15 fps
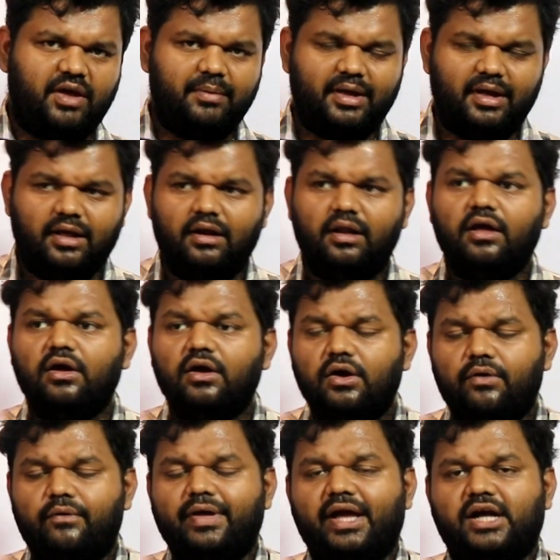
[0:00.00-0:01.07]
chemical
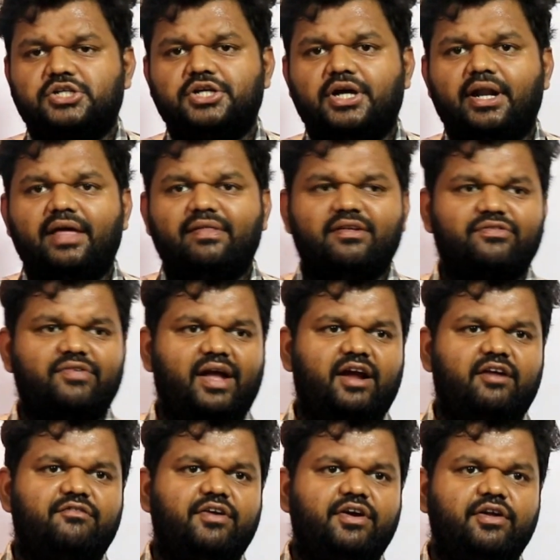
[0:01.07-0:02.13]
reaction. In the
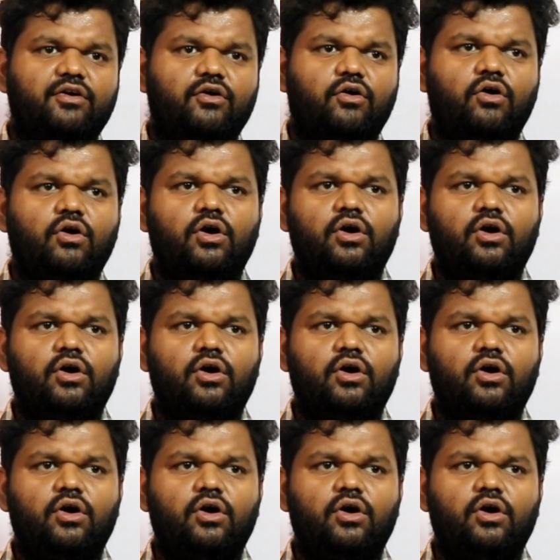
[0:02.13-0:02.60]
second video